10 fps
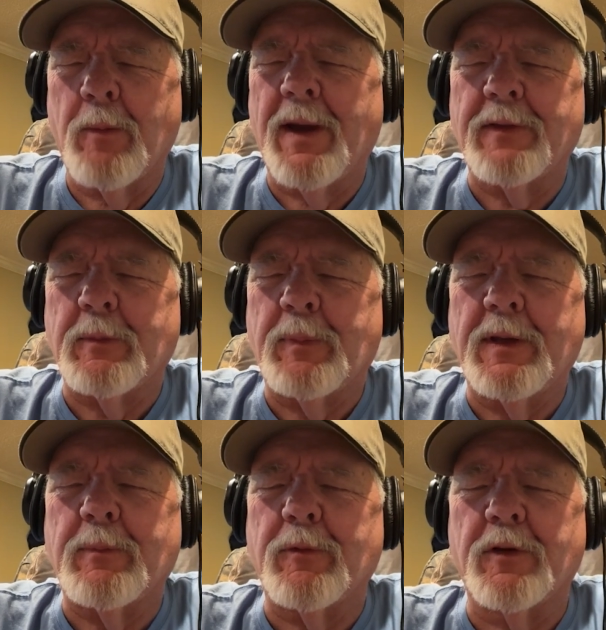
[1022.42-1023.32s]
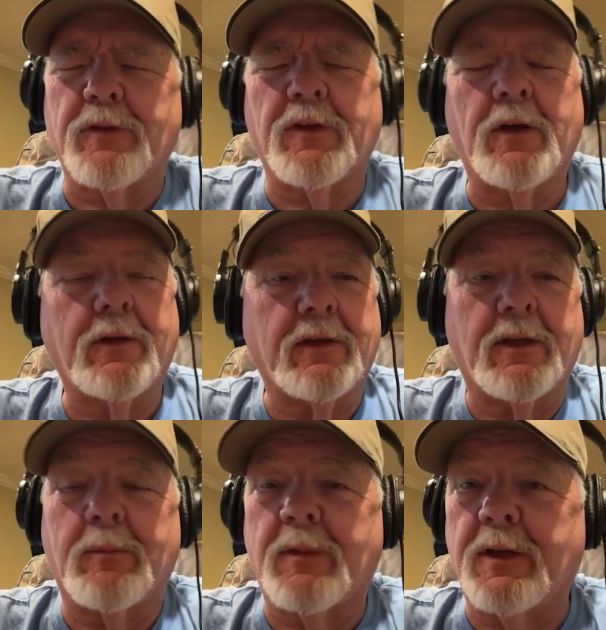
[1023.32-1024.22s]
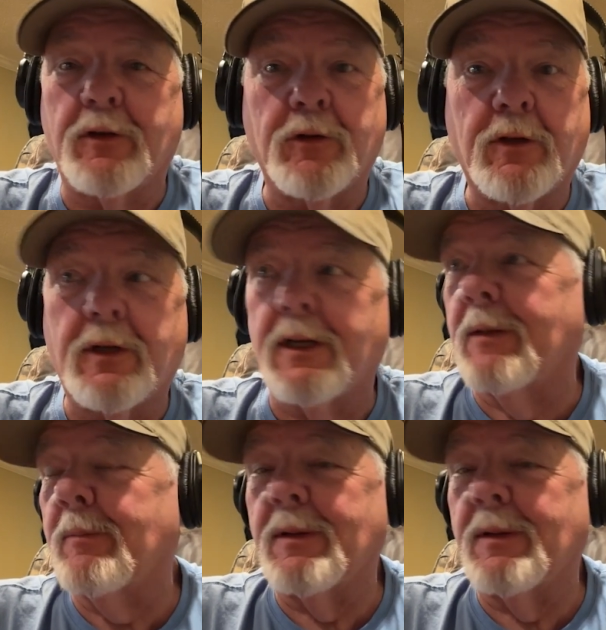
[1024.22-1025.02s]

about the people, because hunting can be good. It can